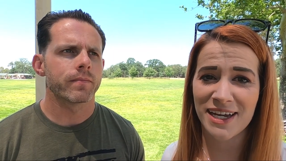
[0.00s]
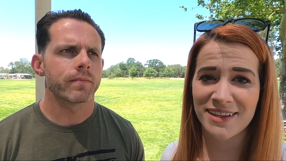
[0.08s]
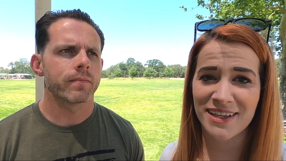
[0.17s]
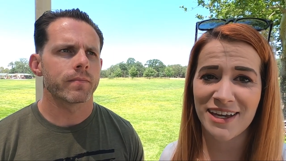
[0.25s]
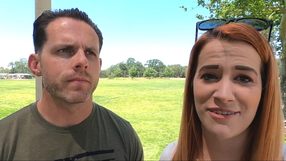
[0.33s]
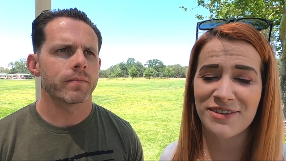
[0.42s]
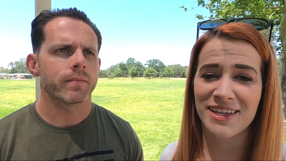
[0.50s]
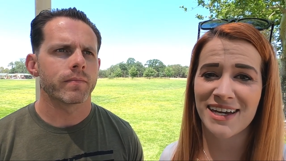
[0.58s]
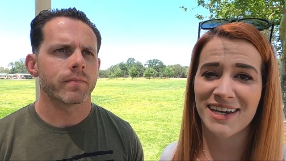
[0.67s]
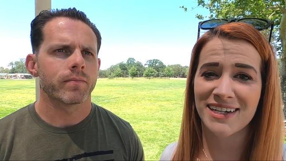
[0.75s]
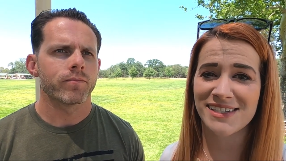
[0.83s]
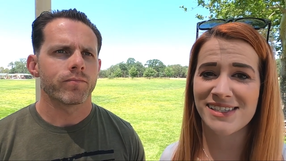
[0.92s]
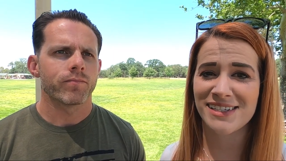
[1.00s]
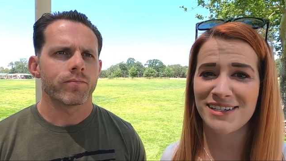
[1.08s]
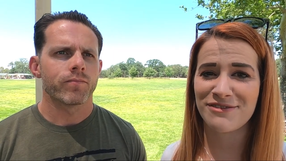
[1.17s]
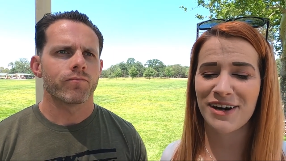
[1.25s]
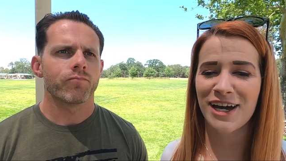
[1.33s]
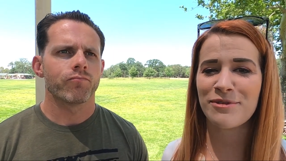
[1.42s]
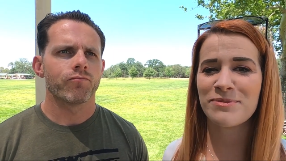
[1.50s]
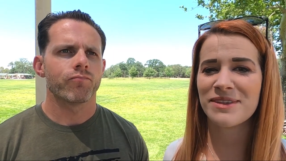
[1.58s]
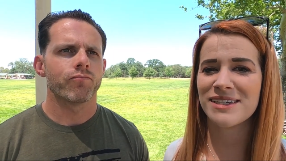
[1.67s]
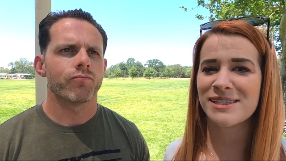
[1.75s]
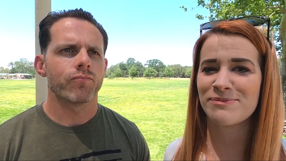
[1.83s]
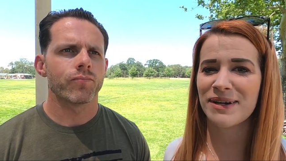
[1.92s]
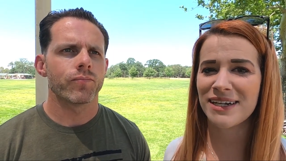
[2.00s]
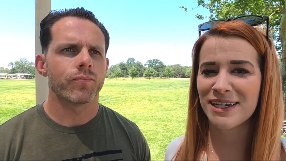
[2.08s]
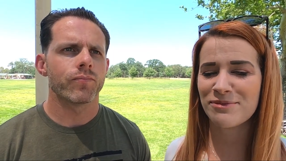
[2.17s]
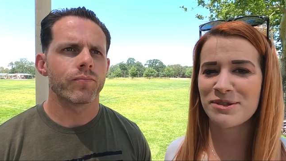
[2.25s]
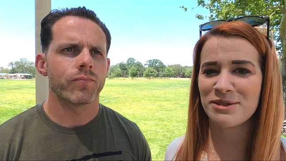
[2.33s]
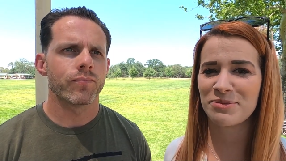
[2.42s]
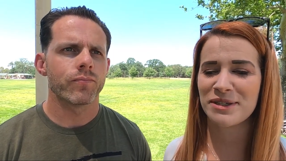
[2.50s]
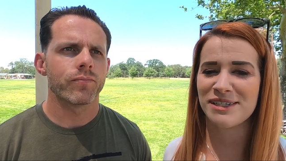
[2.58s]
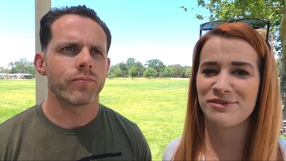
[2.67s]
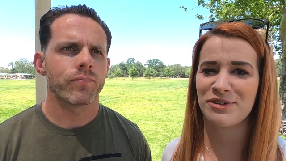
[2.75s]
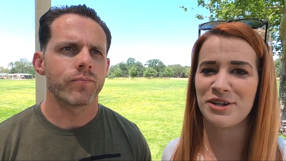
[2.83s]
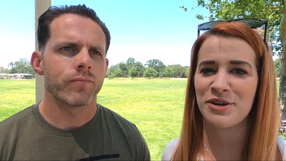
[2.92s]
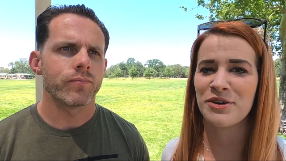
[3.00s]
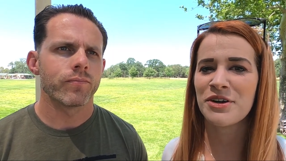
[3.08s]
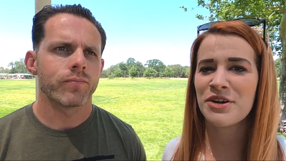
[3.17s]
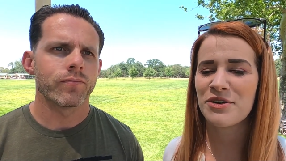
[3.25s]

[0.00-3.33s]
Speaker 1: nightlife and that kind of city vibe, this might not be the place for you.